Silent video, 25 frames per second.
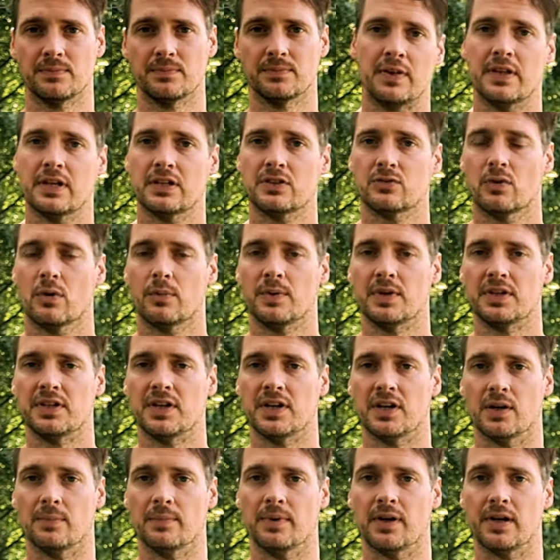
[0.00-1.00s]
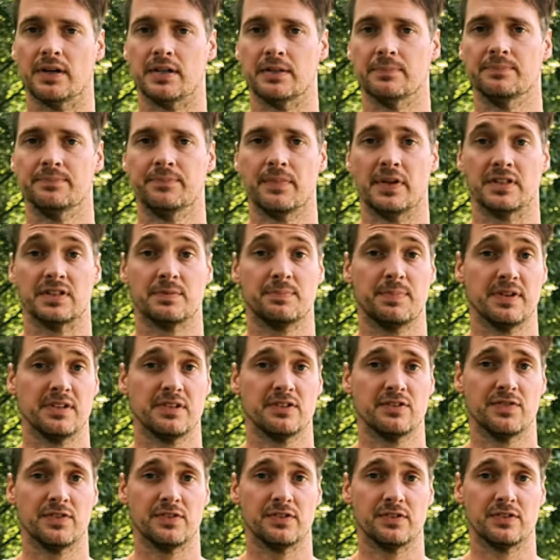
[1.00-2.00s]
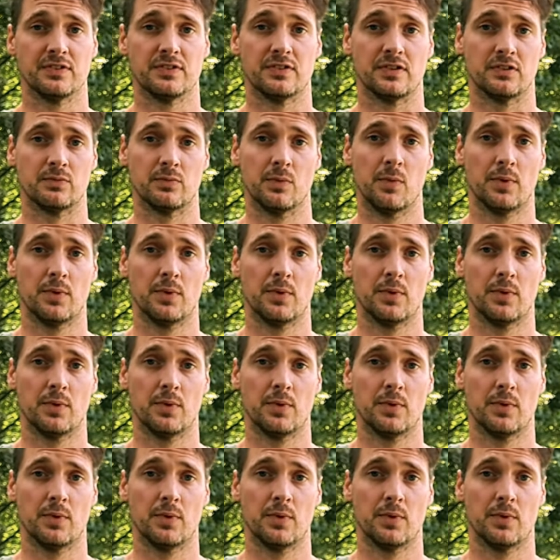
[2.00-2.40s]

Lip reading: And that's why we care about it. As space physicists,